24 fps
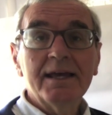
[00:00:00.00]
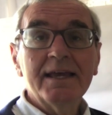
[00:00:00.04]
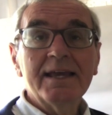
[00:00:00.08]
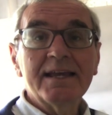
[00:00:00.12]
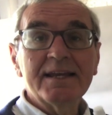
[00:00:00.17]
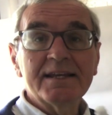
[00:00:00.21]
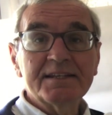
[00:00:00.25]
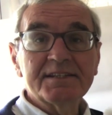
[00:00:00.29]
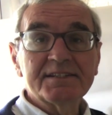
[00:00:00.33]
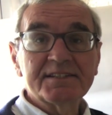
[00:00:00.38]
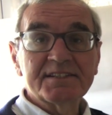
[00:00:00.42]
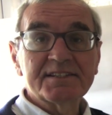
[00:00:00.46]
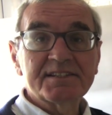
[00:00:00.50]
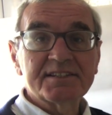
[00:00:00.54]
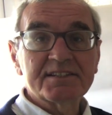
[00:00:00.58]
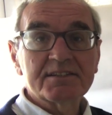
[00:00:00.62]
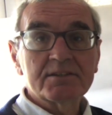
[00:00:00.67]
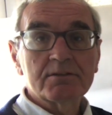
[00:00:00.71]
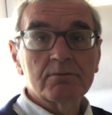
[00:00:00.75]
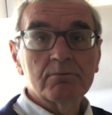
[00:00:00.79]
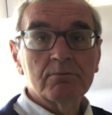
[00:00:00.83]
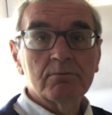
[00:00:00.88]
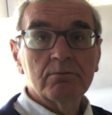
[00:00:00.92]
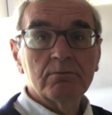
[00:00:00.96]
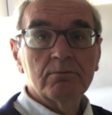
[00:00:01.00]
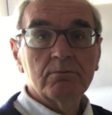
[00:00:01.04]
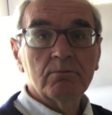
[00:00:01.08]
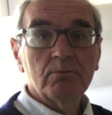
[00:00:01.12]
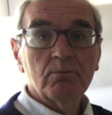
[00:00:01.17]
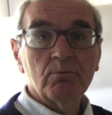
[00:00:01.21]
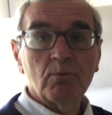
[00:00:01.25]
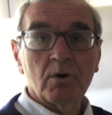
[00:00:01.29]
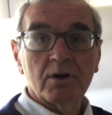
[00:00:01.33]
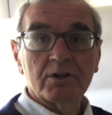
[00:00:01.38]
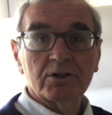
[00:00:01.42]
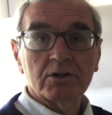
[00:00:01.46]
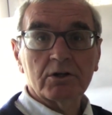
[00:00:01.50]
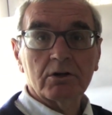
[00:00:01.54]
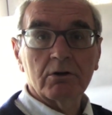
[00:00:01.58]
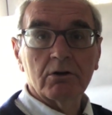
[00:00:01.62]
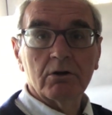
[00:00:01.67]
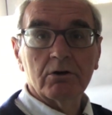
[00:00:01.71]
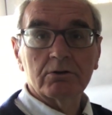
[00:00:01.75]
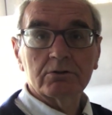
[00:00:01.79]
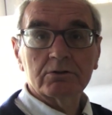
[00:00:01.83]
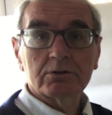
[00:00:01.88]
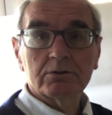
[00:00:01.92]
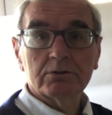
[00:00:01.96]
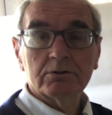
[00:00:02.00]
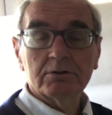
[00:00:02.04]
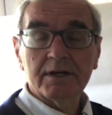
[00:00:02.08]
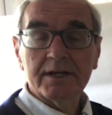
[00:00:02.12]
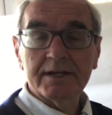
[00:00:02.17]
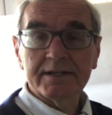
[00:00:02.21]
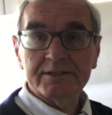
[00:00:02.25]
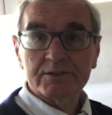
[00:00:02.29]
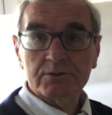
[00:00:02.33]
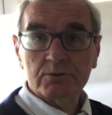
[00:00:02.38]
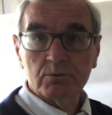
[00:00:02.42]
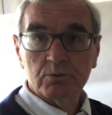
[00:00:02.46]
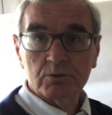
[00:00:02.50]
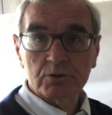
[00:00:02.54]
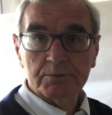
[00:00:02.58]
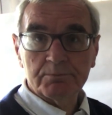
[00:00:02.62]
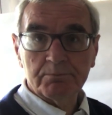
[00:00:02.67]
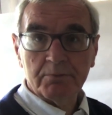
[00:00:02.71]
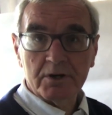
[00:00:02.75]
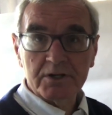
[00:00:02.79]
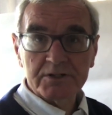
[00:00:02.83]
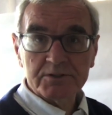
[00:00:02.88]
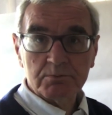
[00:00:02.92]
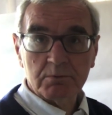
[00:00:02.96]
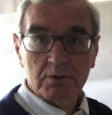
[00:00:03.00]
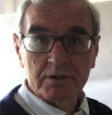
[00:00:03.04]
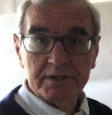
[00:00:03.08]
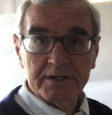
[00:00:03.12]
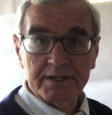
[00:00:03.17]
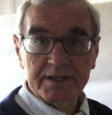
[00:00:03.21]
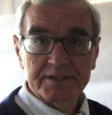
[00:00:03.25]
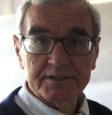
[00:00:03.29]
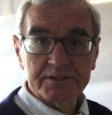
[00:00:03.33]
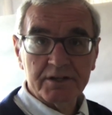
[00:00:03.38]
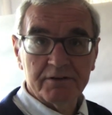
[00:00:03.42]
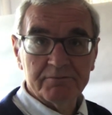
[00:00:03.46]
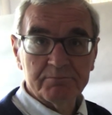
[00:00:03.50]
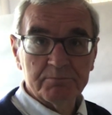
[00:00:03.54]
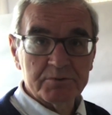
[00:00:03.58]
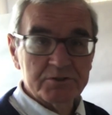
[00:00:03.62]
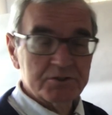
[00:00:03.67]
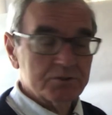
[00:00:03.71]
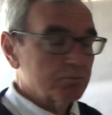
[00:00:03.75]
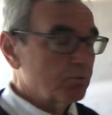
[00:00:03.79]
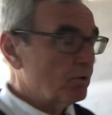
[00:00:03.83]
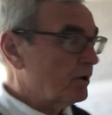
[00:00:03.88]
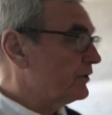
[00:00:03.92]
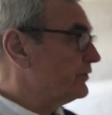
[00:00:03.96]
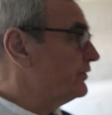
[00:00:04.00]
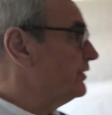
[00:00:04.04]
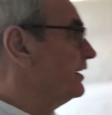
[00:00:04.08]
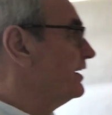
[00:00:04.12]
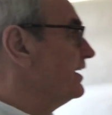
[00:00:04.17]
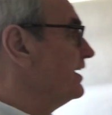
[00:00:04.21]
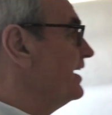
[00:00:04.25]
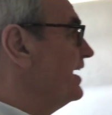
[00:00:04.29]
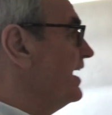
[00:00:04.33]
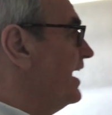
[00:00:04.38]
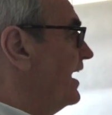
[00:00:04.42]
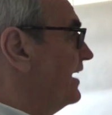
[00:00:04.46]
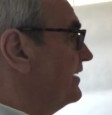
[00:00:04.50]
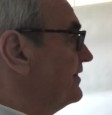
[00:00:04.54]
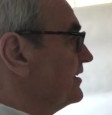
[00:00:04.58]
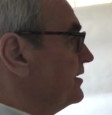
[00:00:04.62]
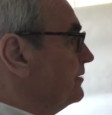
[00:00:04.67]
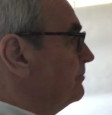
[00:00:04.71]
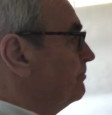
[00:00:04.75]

it's 1 o'clock, it's 1:15, it's 1:30, and the